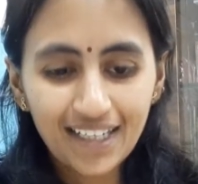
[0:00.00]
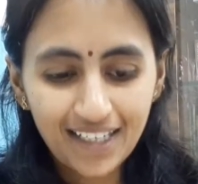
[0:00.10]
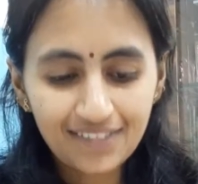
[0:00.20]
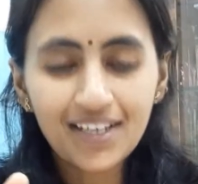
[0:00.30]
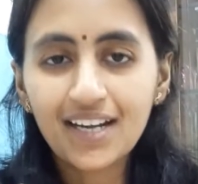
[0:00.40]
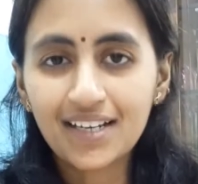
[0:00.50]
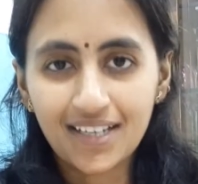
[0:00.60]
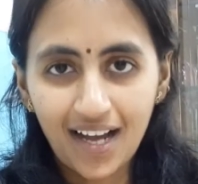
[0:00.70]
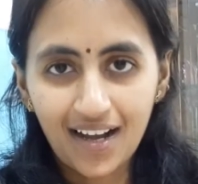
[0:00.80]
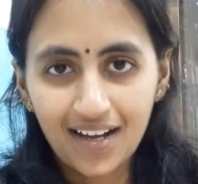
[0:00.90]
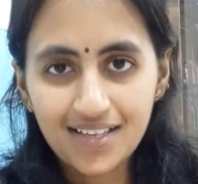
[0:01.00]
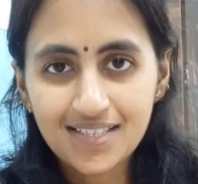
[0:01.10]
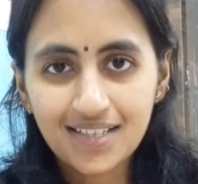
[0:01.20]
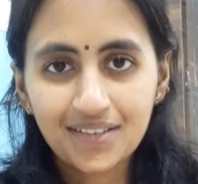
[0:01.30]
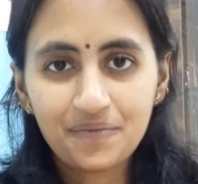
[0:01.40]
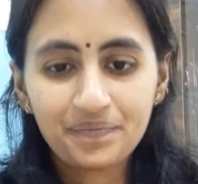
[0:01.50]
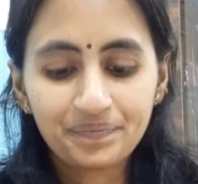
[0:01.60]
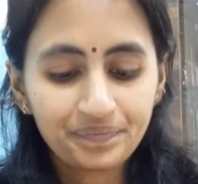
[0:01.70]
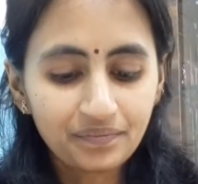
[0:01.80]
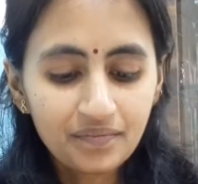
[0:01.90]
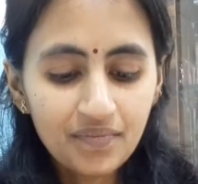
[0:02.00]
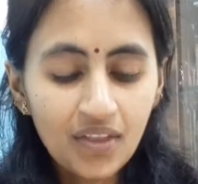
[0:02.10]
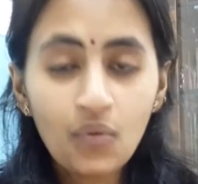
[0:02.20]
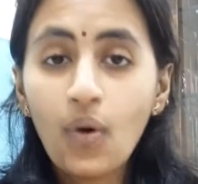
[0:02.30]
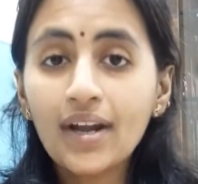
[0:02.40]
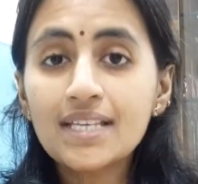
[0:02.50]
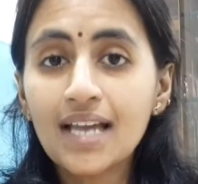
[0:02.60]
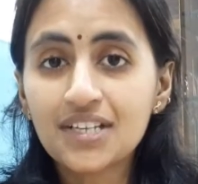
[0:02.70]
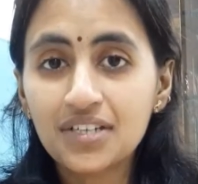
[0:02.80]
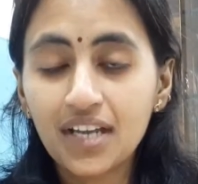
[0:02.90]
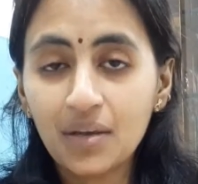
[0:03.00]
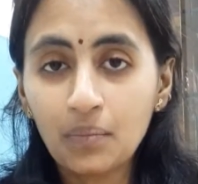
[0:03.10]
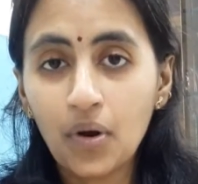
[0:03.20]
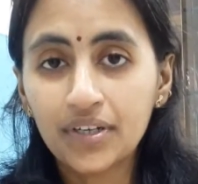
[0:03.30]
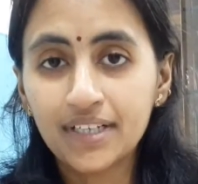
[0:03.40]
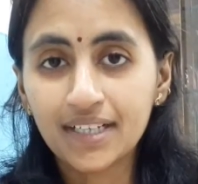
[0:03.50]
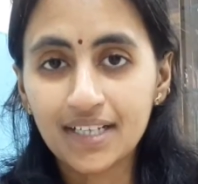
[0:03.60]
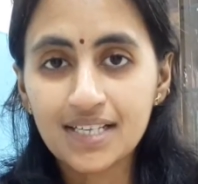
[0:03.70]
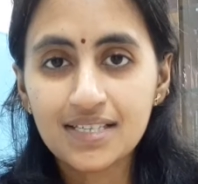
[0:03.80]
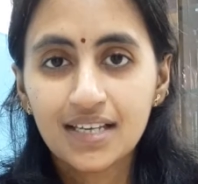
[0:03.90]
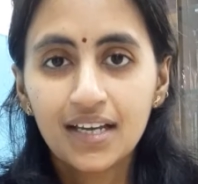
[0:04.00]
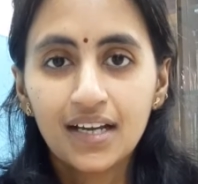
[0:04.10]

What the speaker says: Given a task, what is actually important is